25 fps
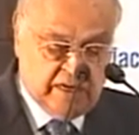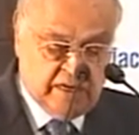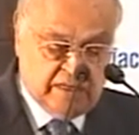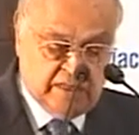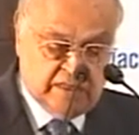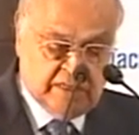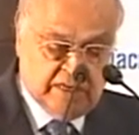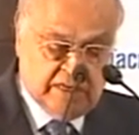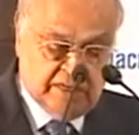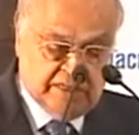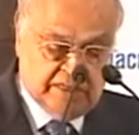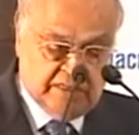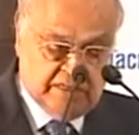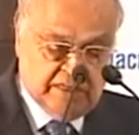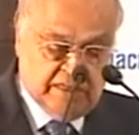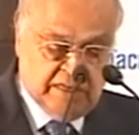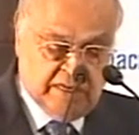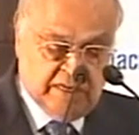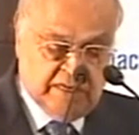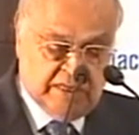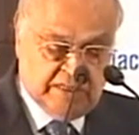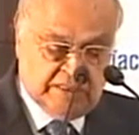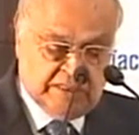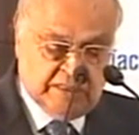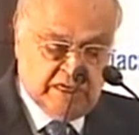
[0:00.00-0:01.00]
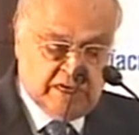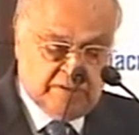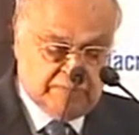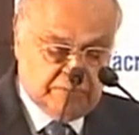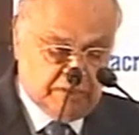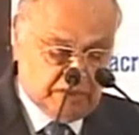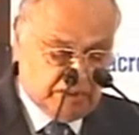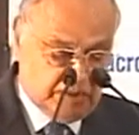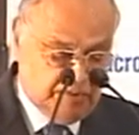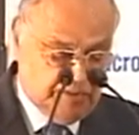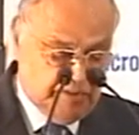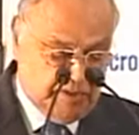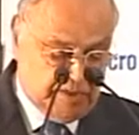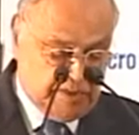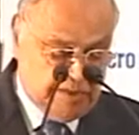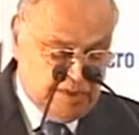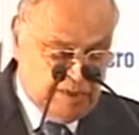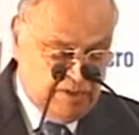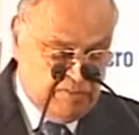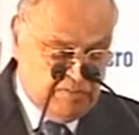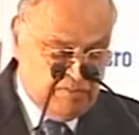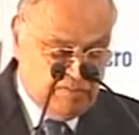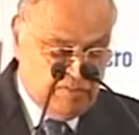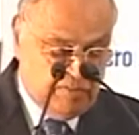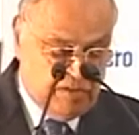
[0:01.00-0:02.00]
and the Asia
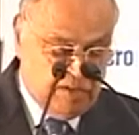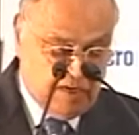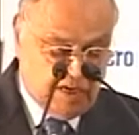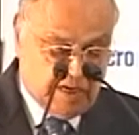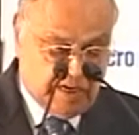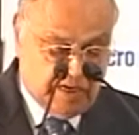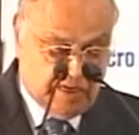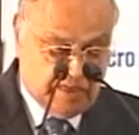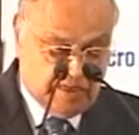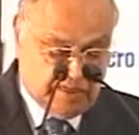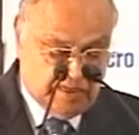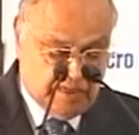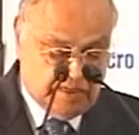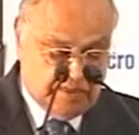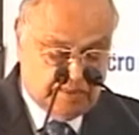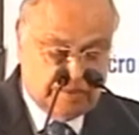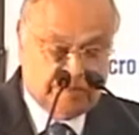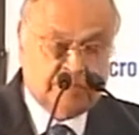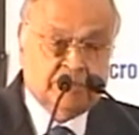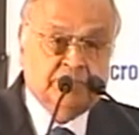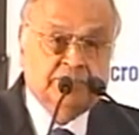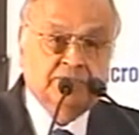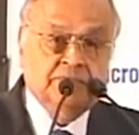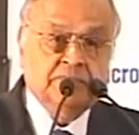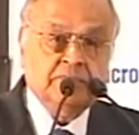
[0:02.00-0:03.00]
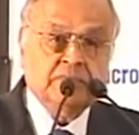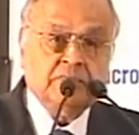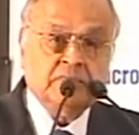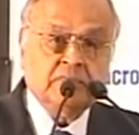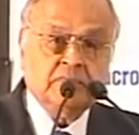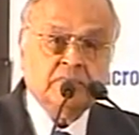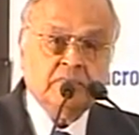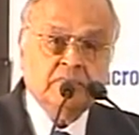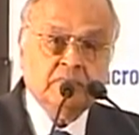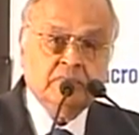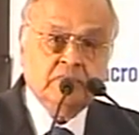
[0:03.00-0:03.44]
Pacific Rim countries.